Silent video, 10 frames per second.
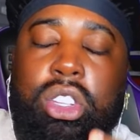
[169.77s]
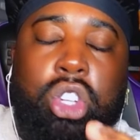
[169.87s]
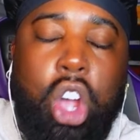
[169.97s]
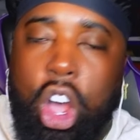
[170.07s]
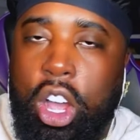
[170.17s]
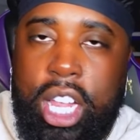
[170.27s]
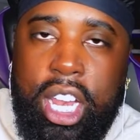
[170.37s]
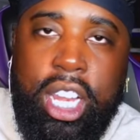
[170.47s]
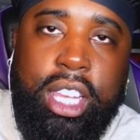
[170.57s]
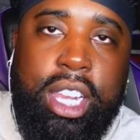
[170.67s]

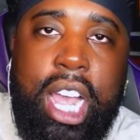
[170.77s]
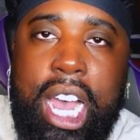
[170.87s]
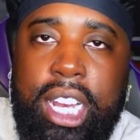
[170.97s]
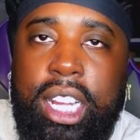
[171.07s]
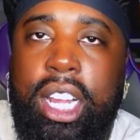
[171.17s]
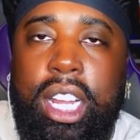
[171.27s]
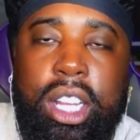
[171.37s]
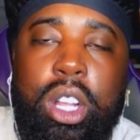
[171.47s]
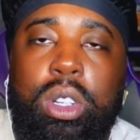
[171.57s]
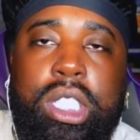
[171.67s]
talking kind of a
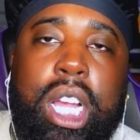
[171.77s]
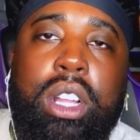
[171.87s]
little